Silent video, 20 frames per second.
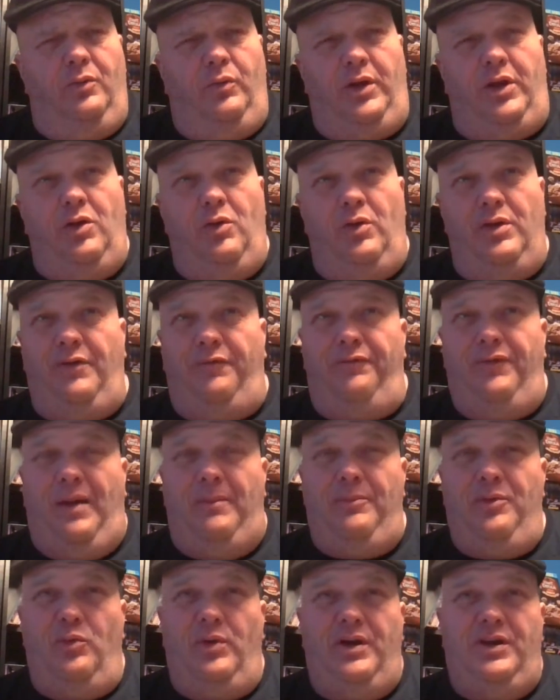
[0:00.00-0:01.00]
We go into
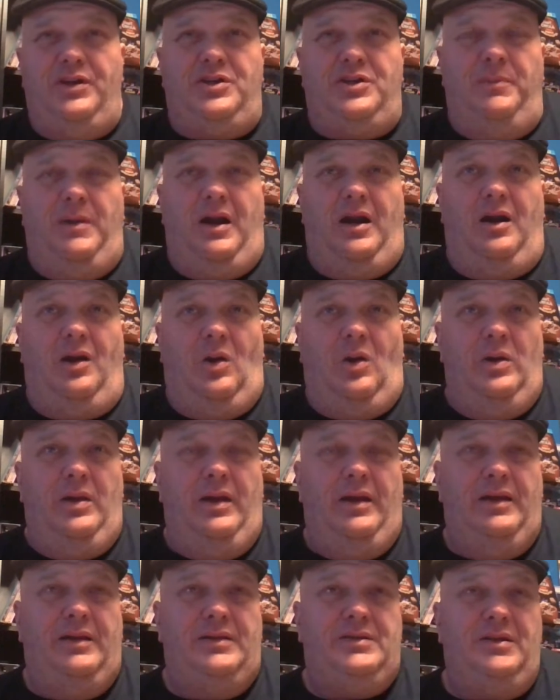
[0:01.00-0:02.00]
February tomorrow,
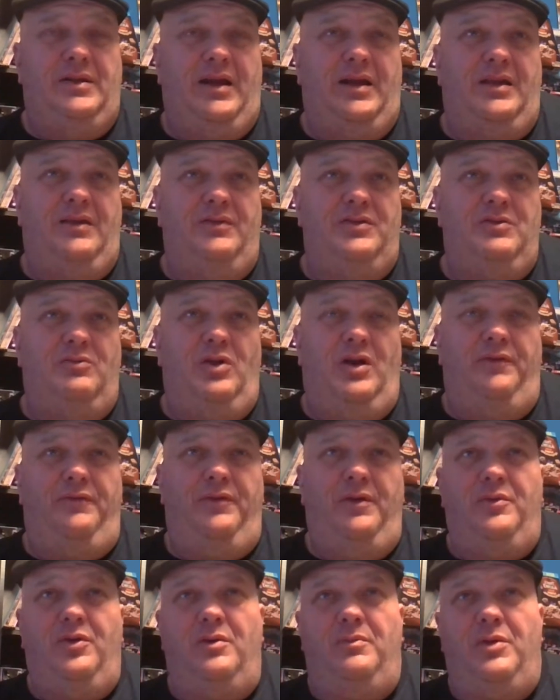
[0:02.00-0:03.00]
so that gives you what
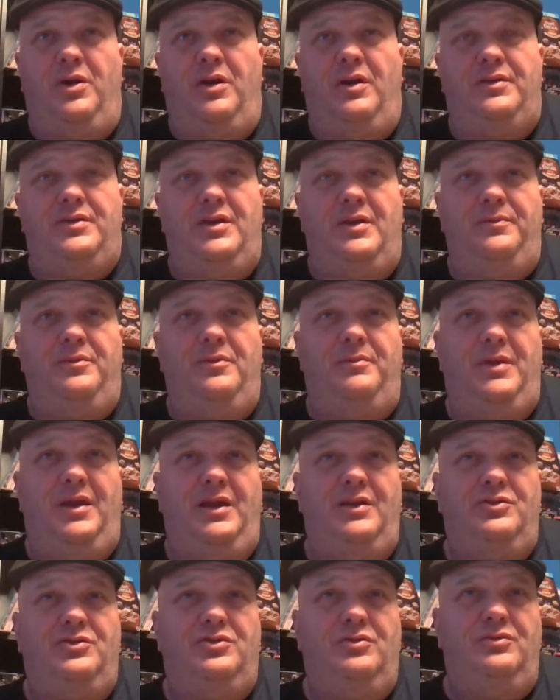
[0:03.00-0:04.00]
February, March, April,
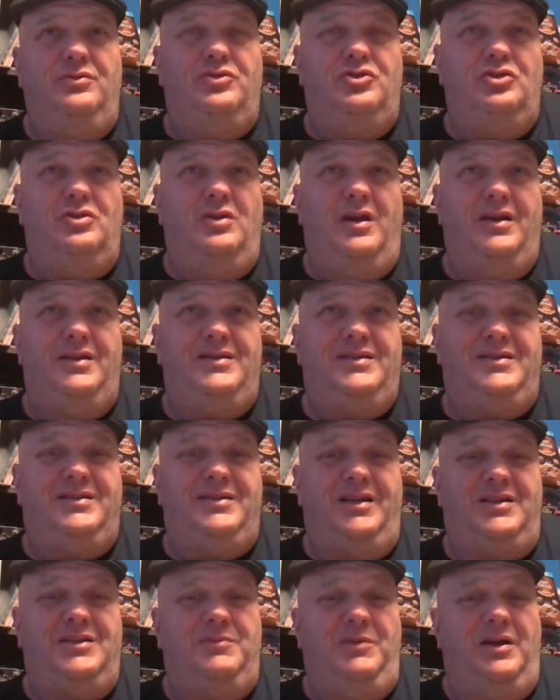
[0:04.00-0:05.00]
May, June, July,
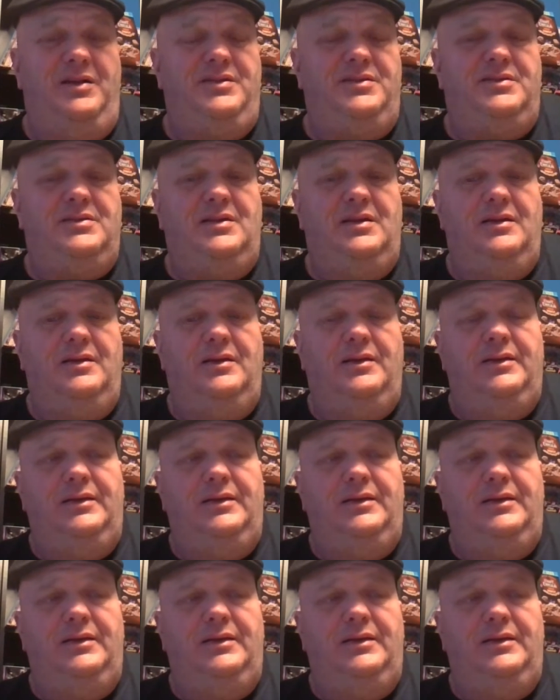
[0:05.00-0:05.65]
six months,